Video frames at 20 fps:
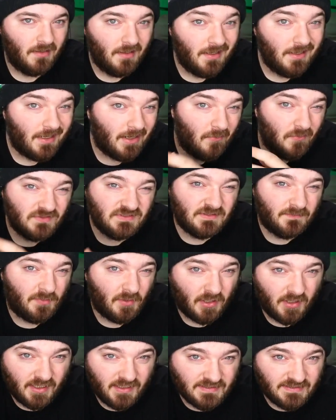Now, once the
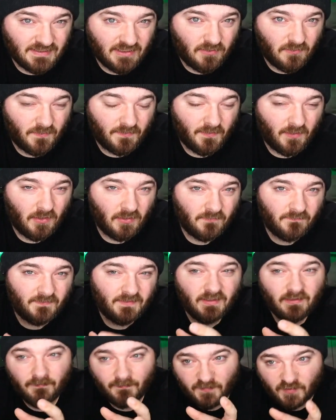party has dealt with all of
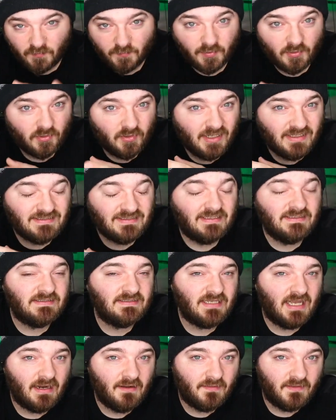them, they'll progress
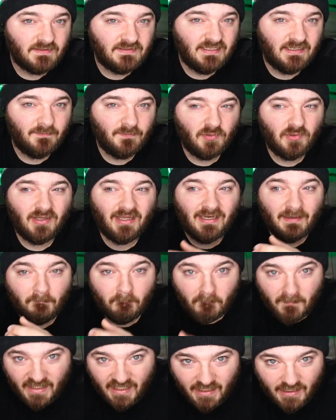inside of the temple and
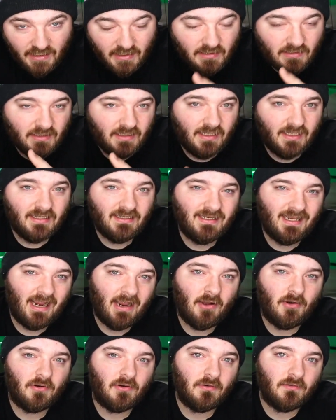immediately
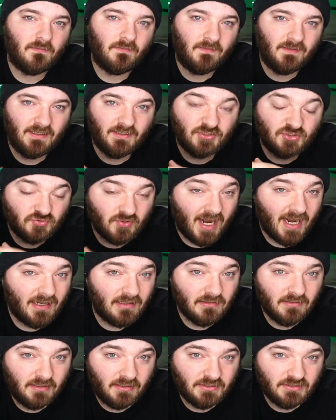encounter the
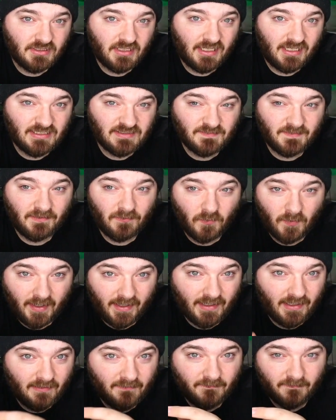Dracolich that has been
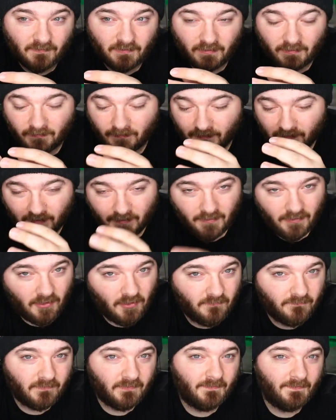waiting for
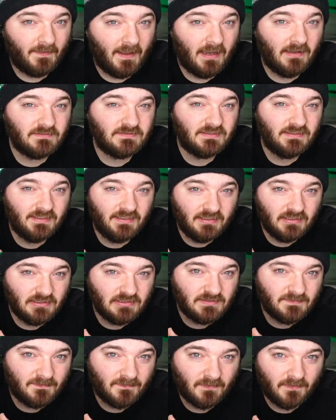over 1,000
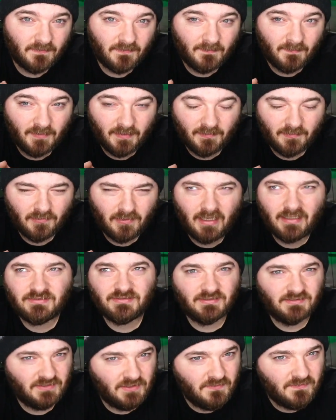years for the bubble,
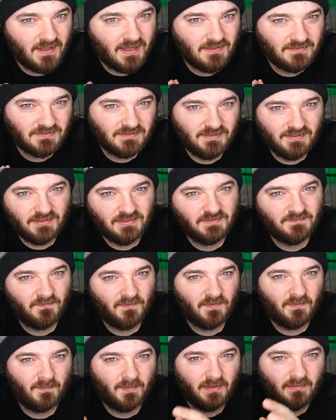actually 2,000 years
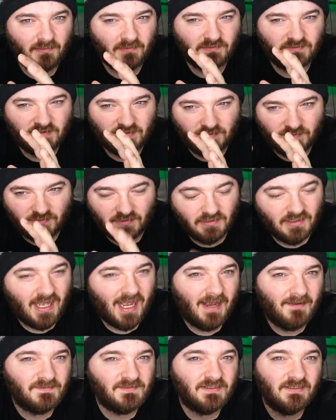for the bubble to
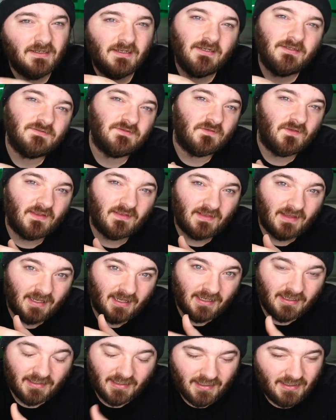collapse so that they
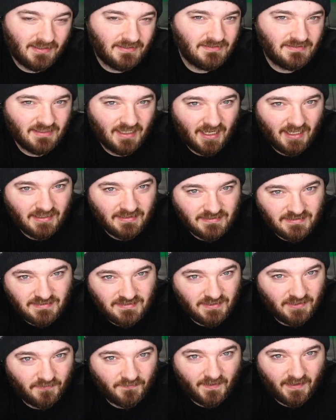can get inside and
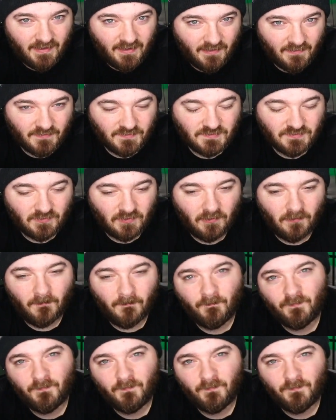steal that nether scroll.